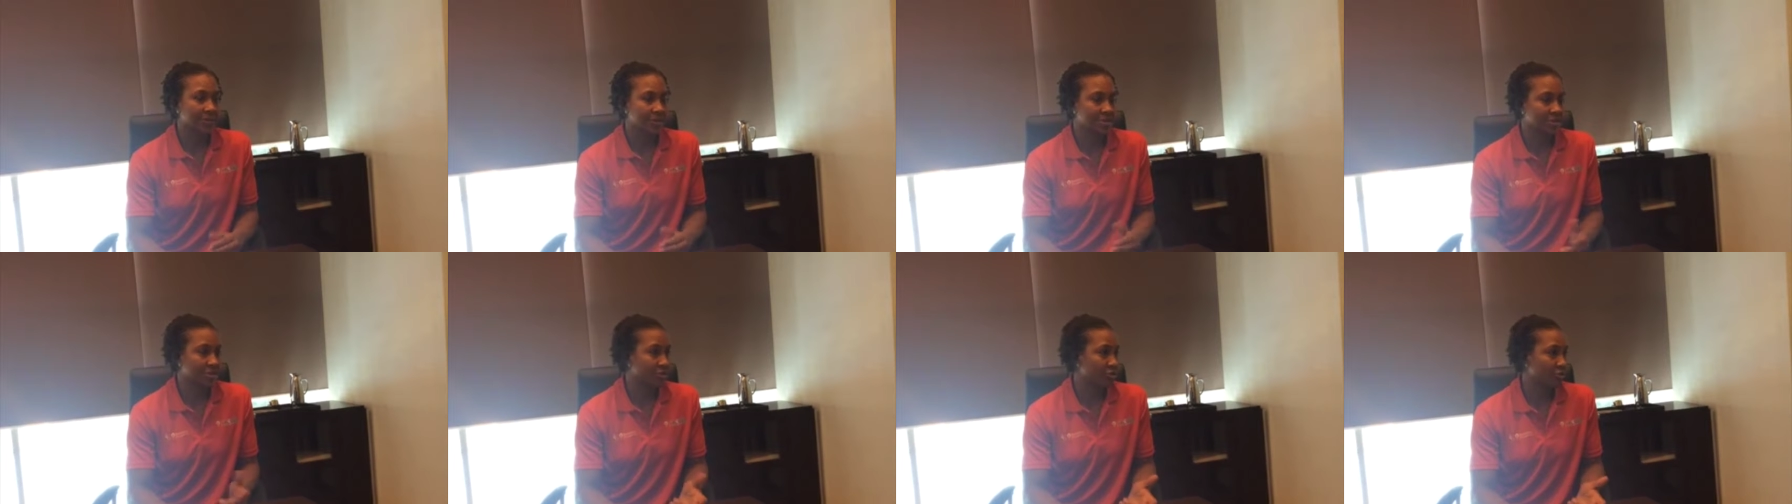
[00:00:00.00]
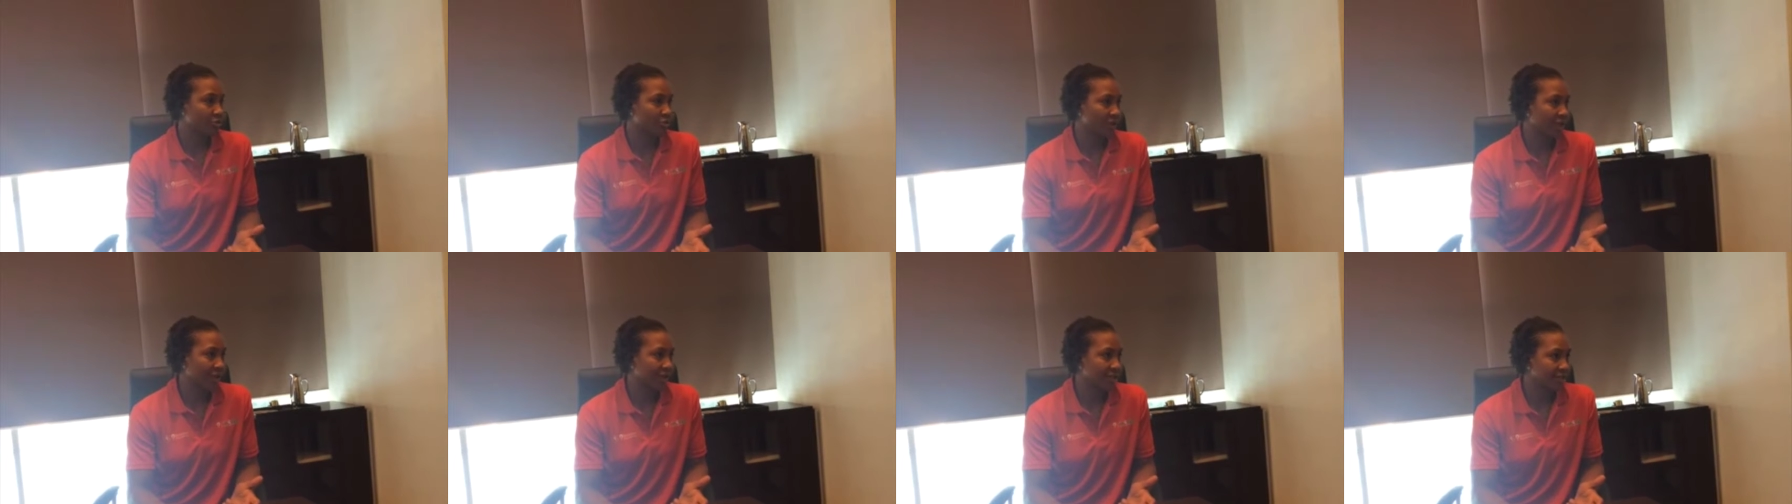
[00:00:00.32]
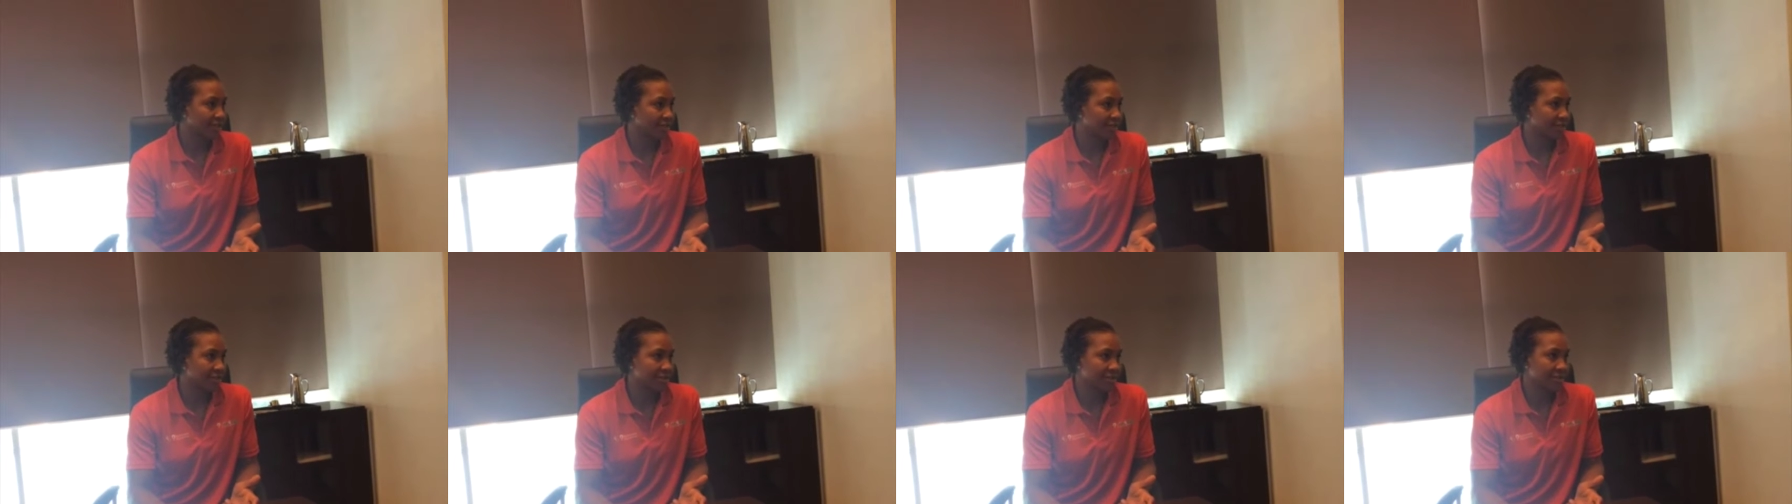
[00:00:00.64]
This is our
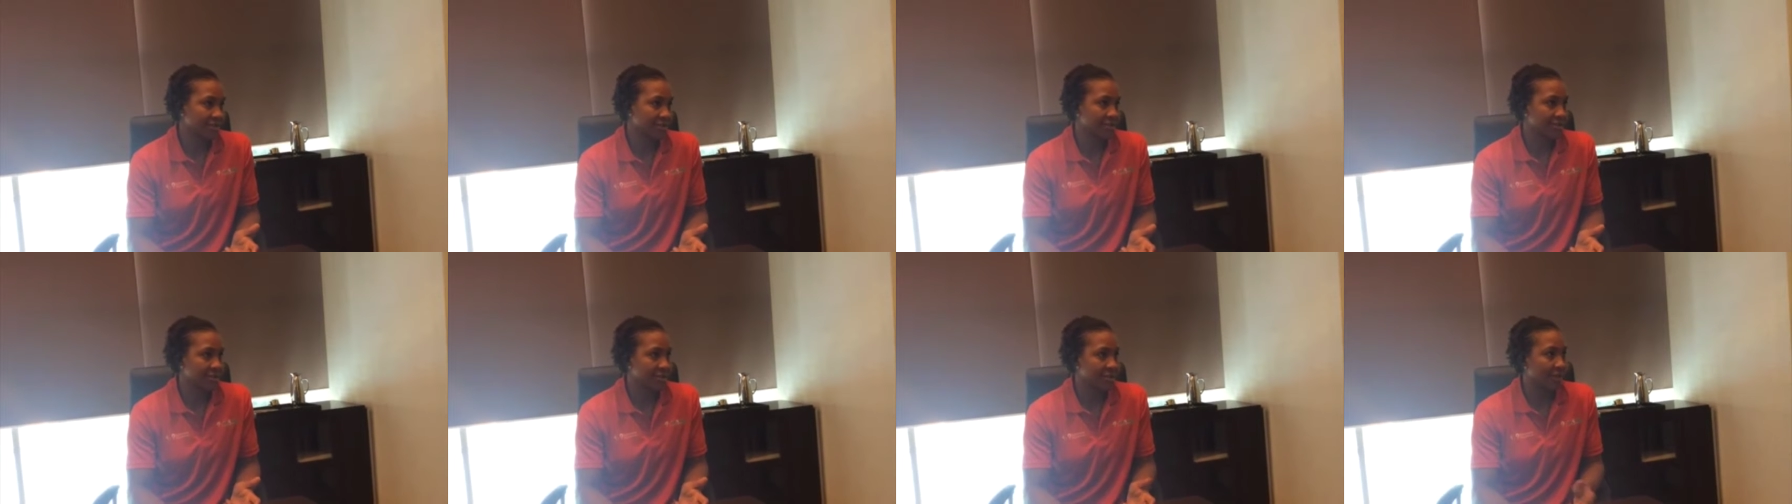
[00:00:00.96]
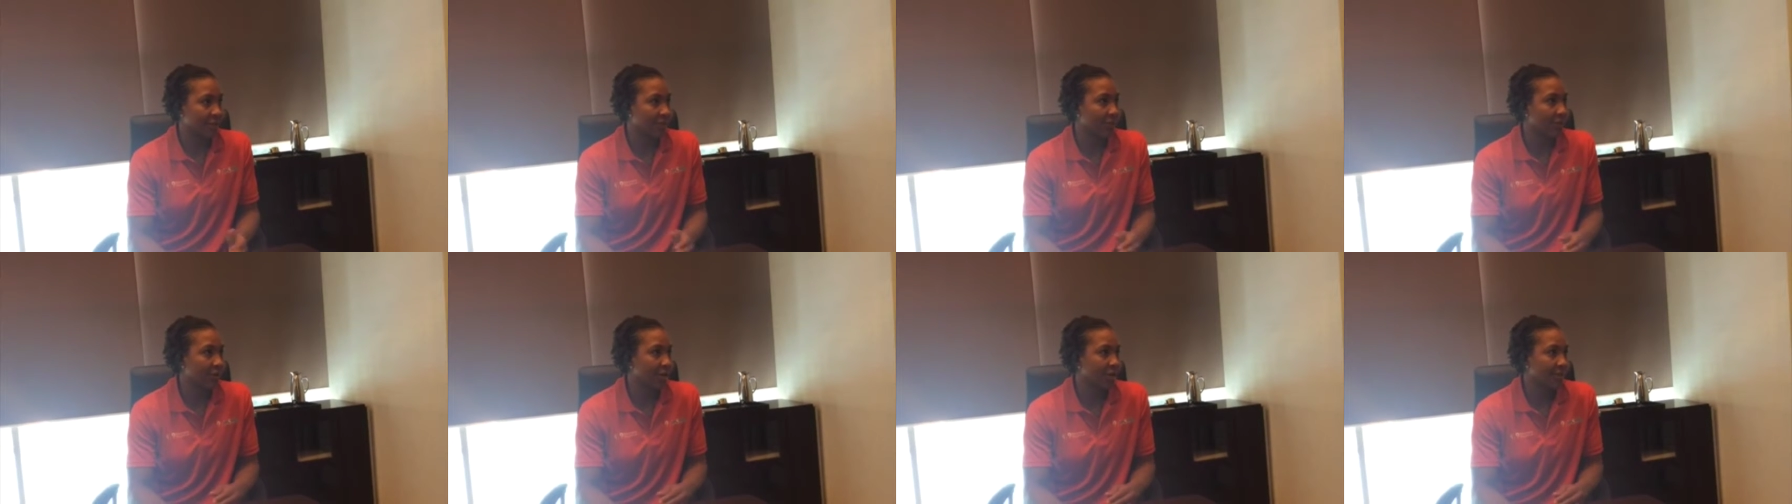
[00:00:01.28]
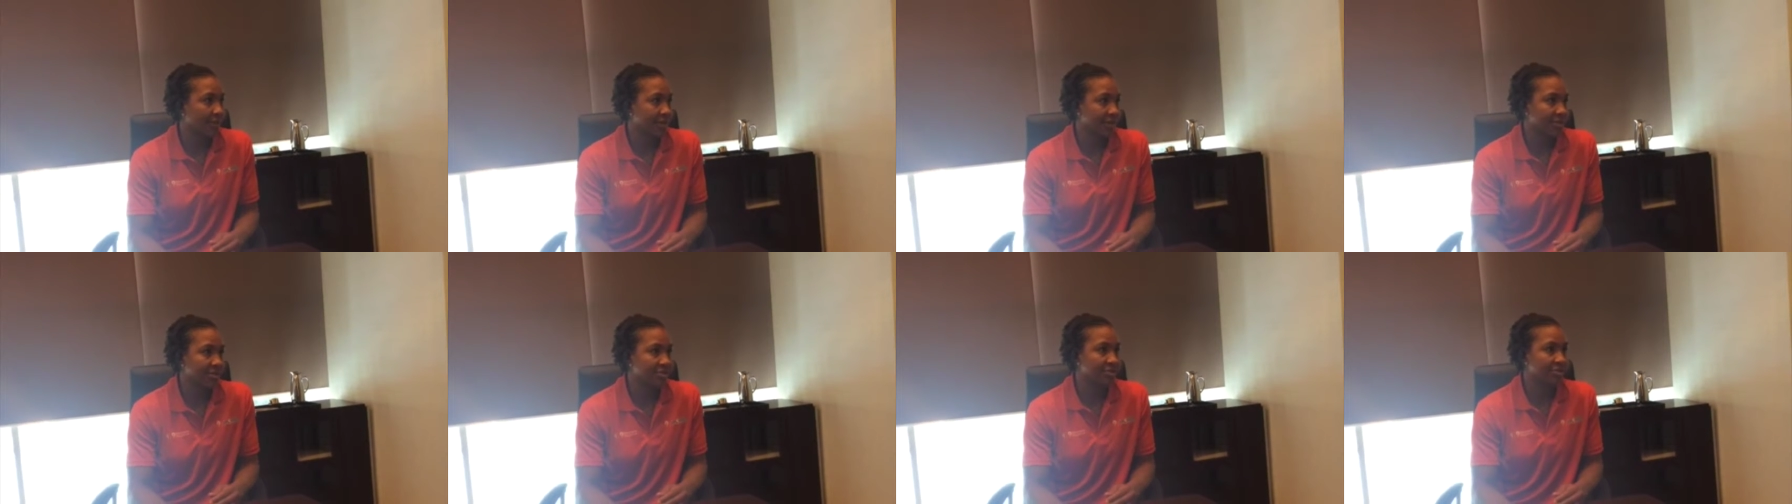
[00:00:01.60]
19th season that we're
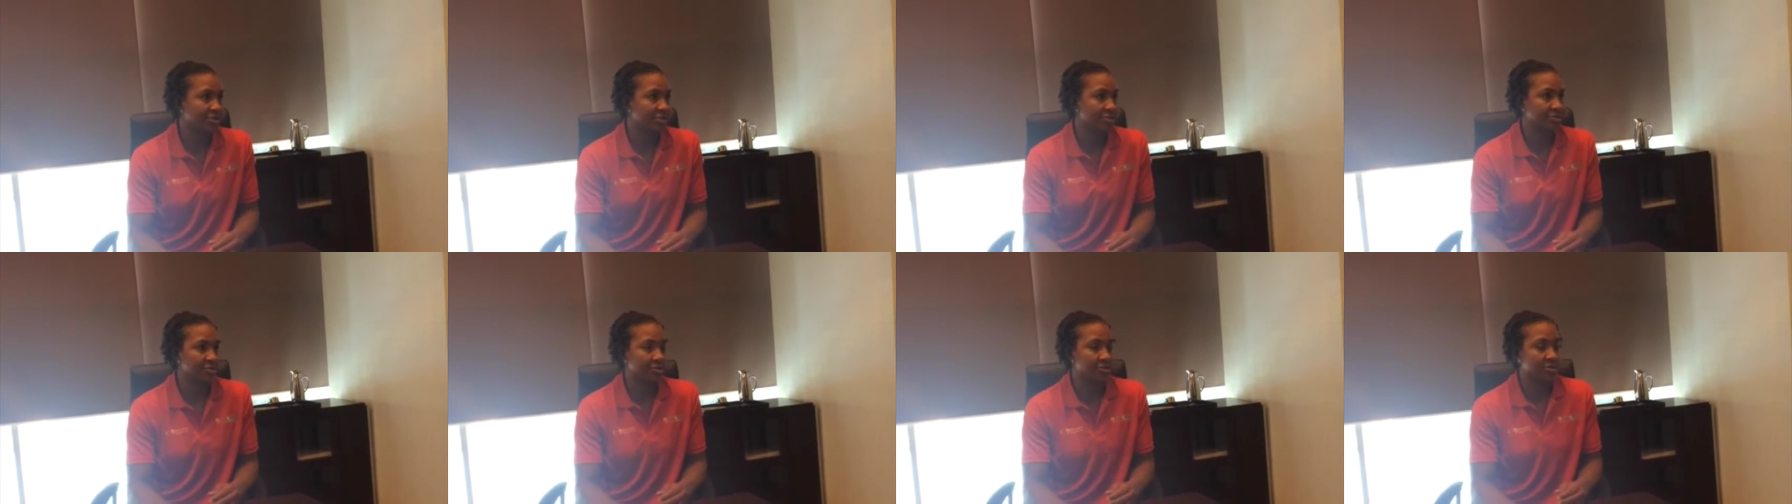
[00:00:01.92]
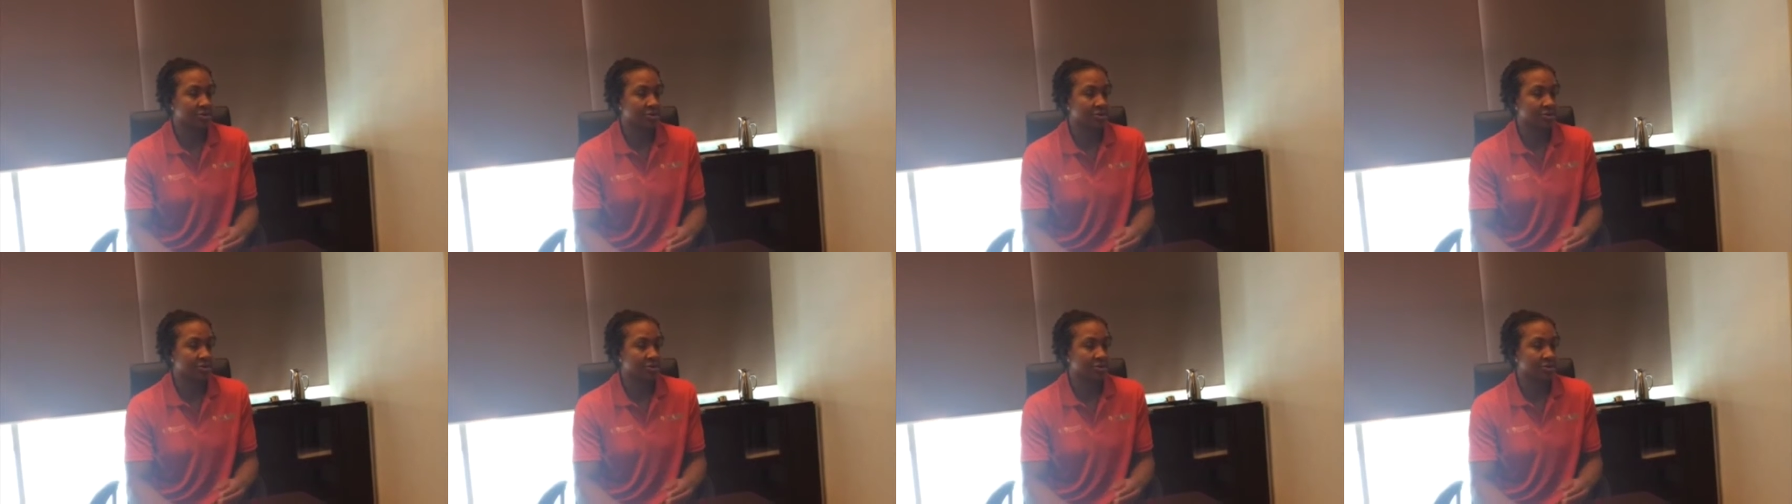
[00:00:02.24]
coming into.